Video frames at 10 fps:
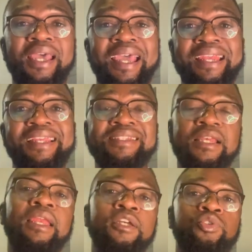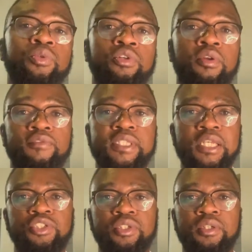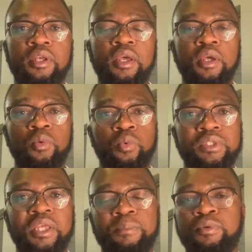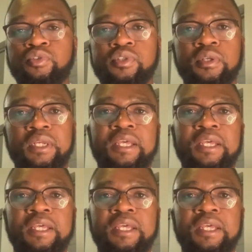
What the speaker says: an intellectual conversation with that person.